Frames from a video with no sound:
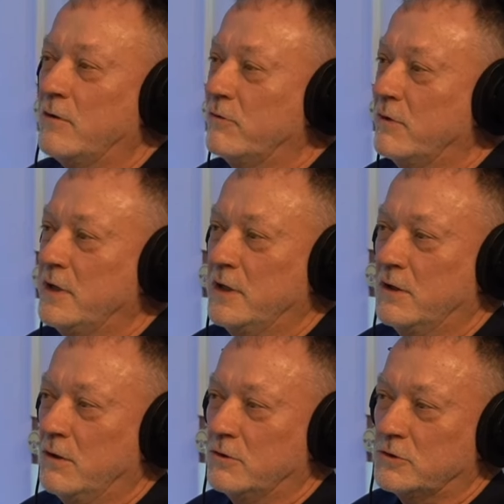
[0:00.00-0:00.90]

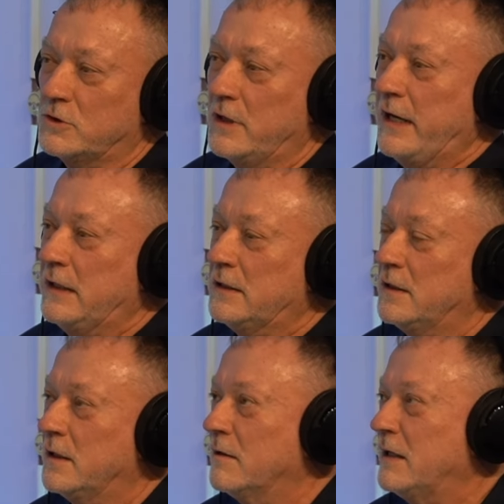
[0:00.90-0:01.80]
real
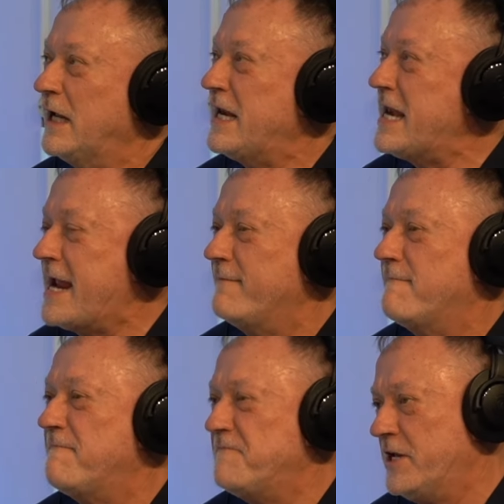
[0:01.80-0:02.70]
uh, innate
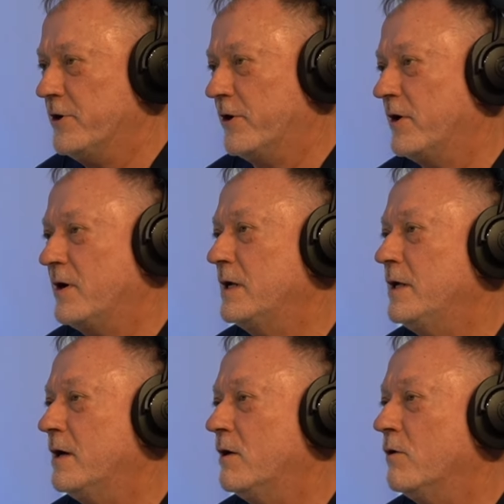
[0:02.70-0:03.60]
fear,
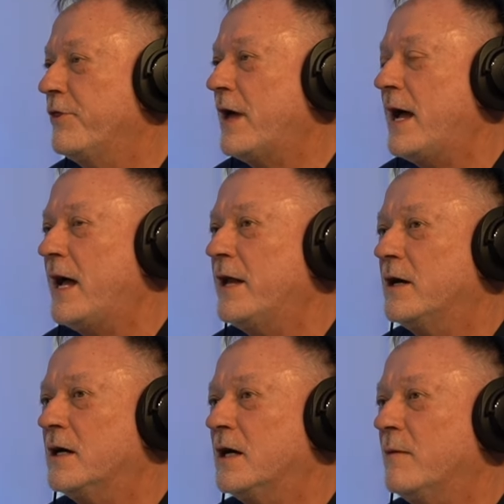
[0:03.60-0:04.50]
you know, that
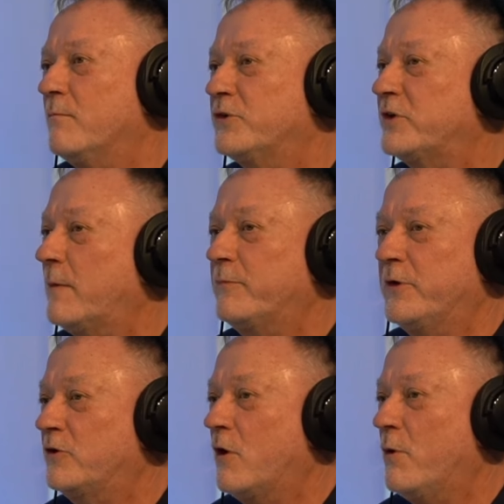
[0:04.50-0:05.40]
um,
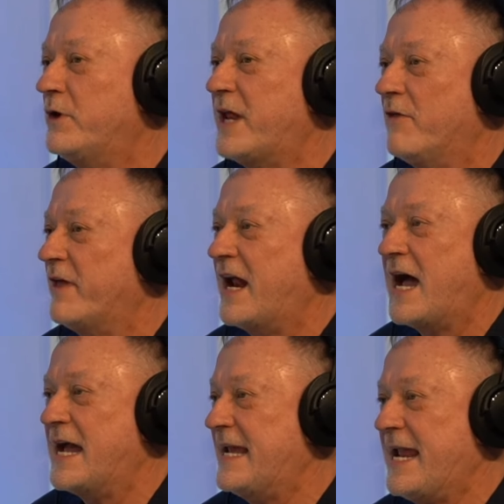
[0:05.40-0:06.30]
something's going down that
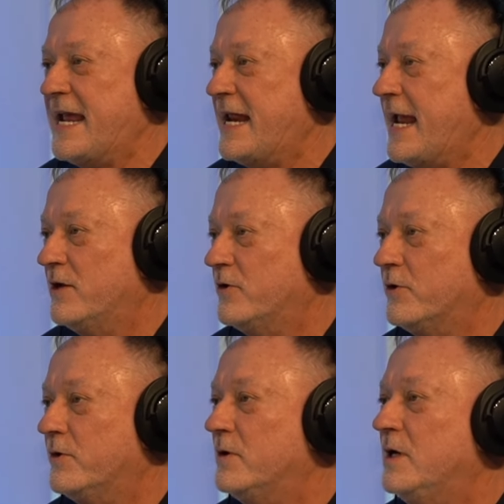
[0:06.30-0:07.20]
I can't
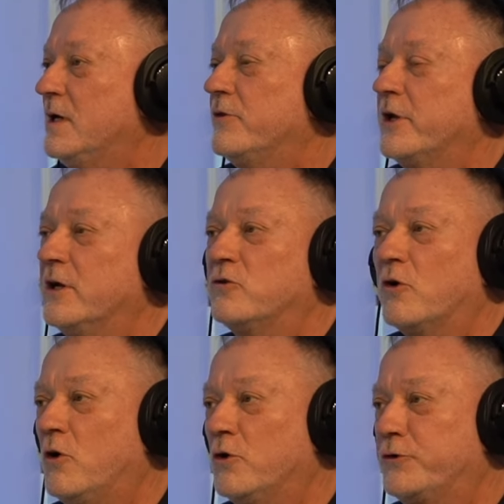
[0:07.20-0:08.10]
handle, that it's
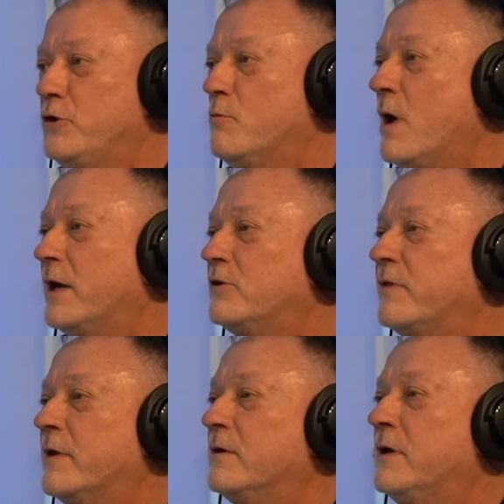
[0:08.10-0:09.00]
all too
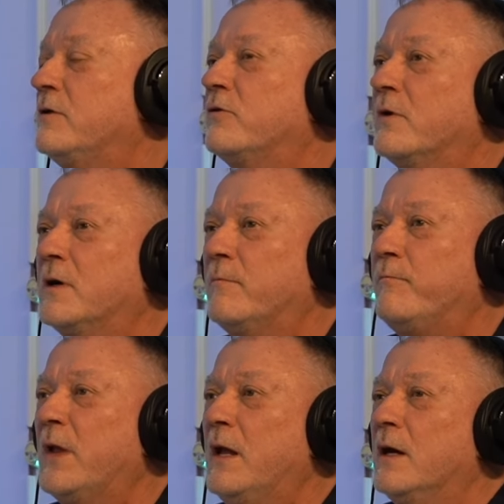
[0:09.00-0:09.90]
much, that it's.
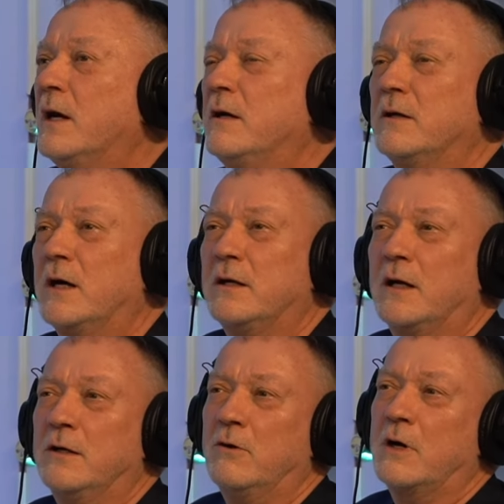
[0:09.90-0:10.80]
Um, I, I,
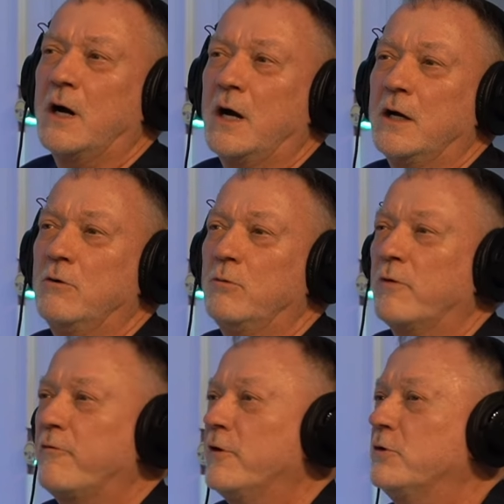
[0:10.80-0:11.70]
I know a guy who
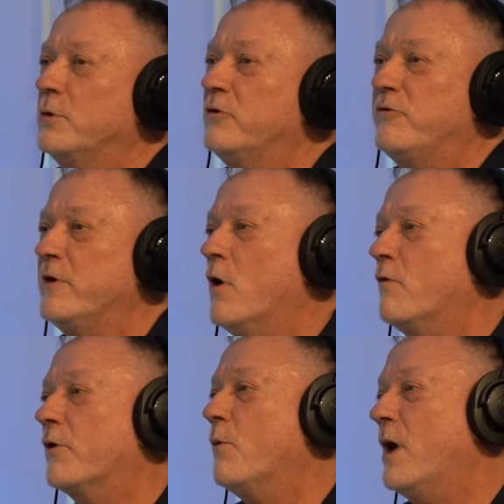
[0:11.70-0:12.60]
referred to it as the
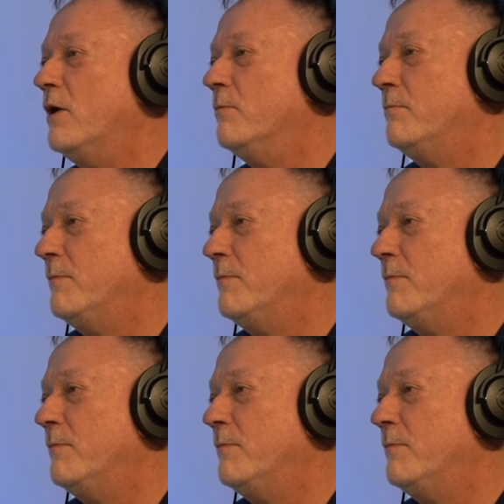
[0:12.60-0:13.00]
overwhelm,